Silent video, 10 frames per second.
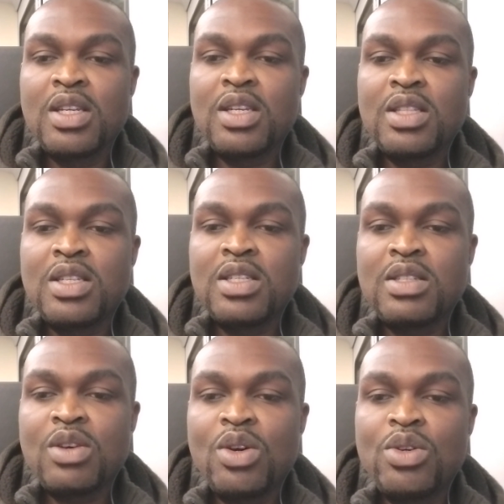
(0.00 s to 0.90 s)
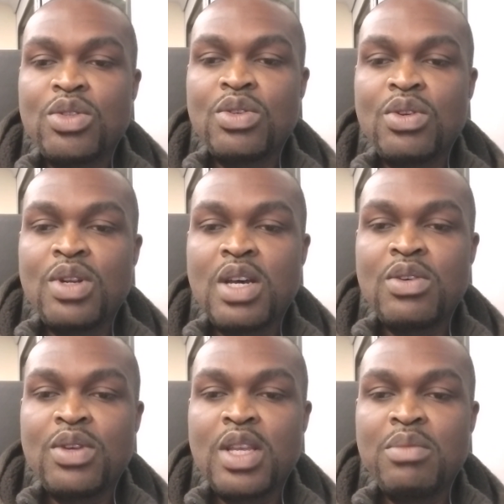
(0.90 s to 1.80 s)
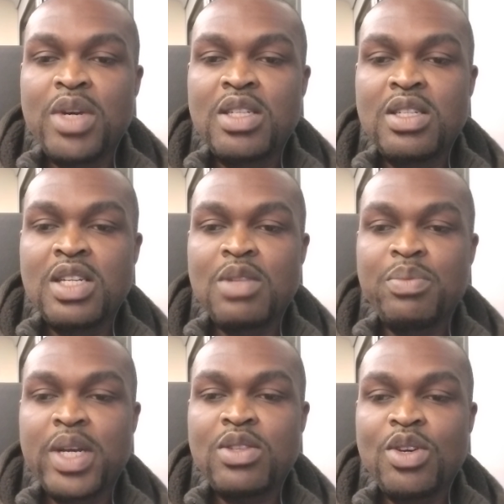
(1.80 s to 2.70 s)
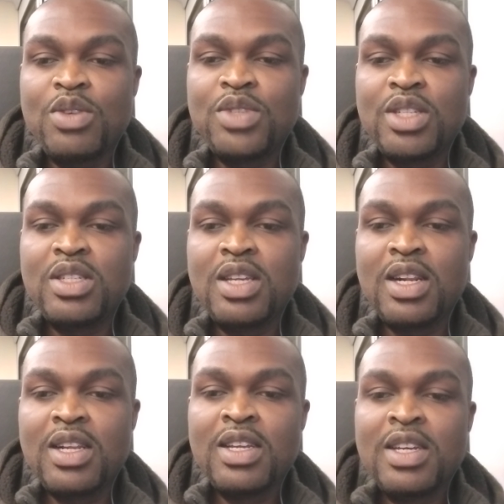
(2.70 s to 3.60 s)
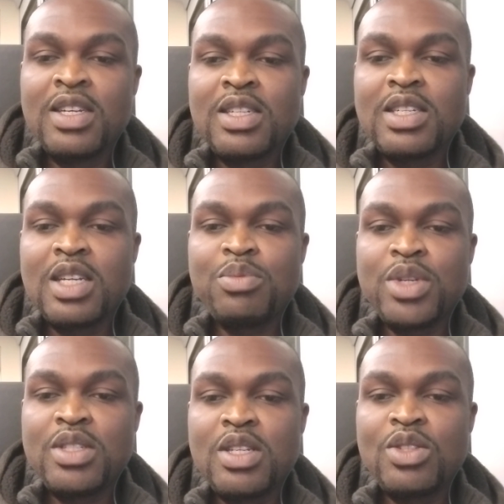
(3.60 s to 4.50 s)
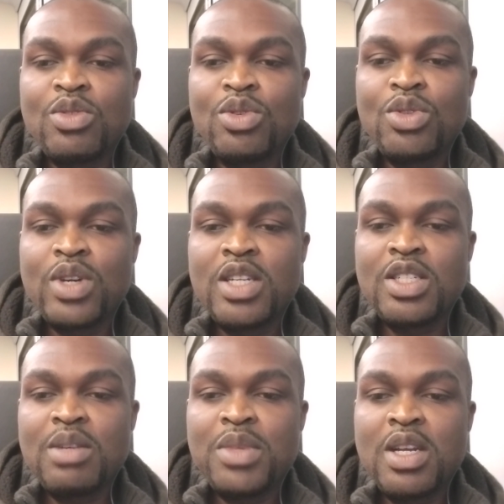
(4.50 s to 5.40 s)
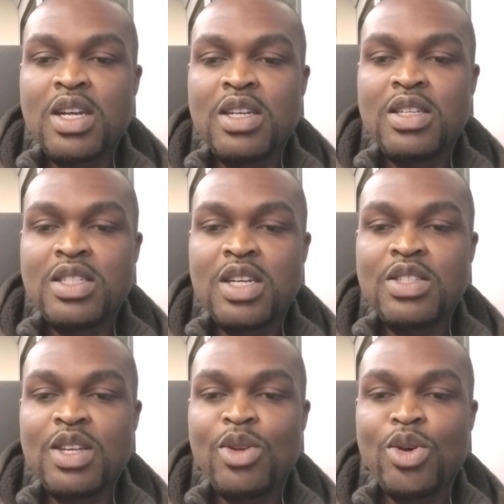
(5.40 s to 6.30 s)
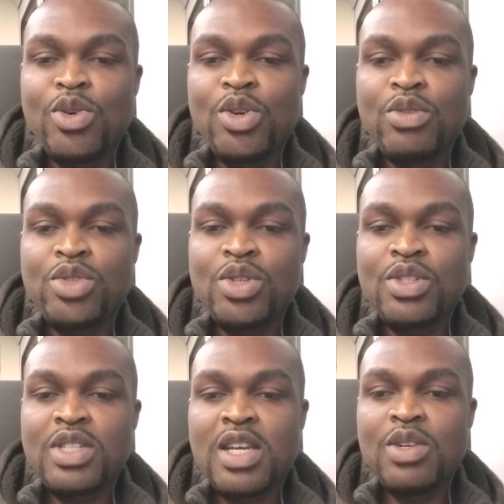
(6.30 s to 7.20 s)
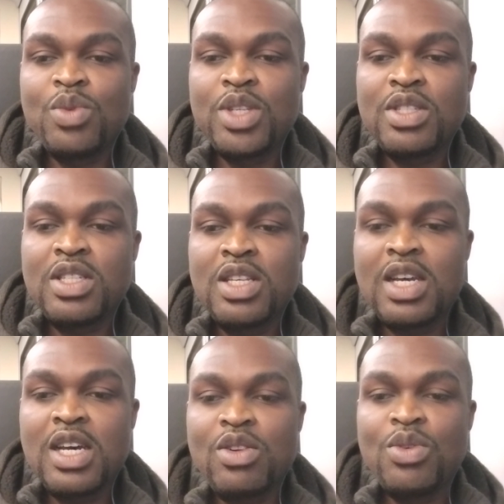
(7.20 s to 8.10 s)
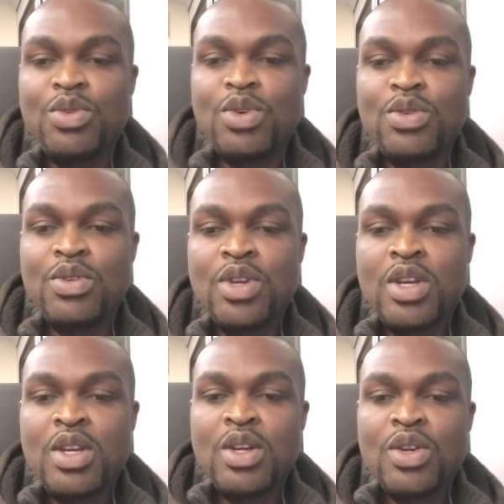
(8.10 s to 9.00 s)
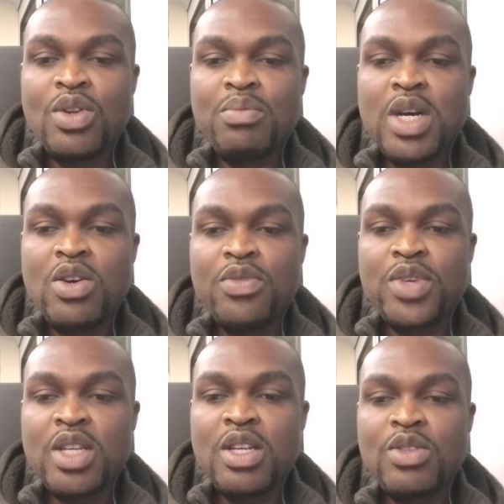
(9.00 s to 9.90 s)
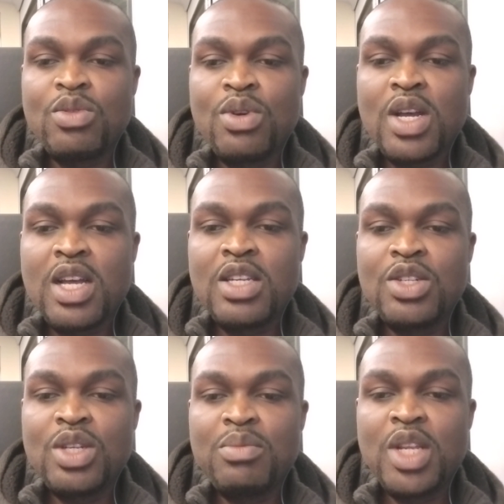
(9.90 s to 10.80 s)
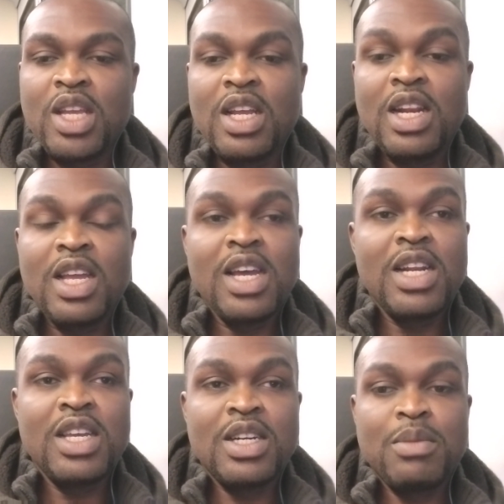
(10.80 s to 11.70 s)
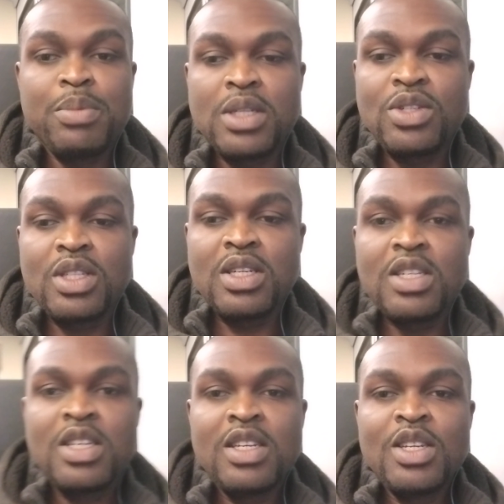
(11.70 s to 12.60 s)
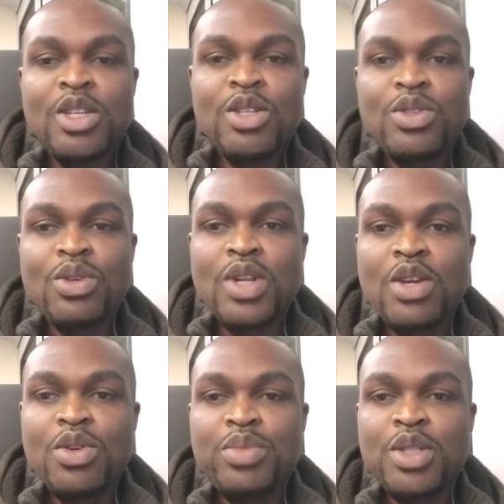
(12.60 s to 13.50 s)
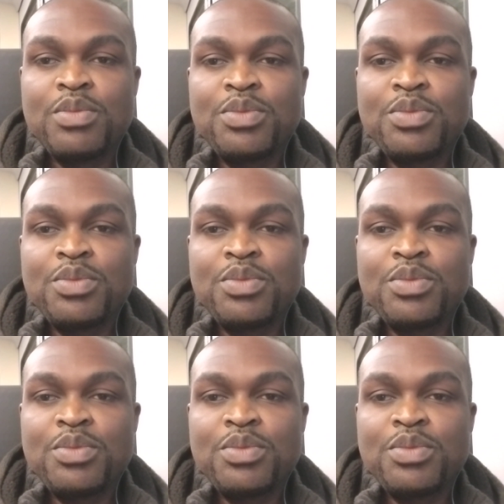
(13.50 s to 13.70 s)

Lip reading: It is also now imagined that part of the deal that President Ruto and German Chancellor Olaf Scholz signed will see an unknown number of Kenyans who are in Germany illegally repatriated to Nairobi.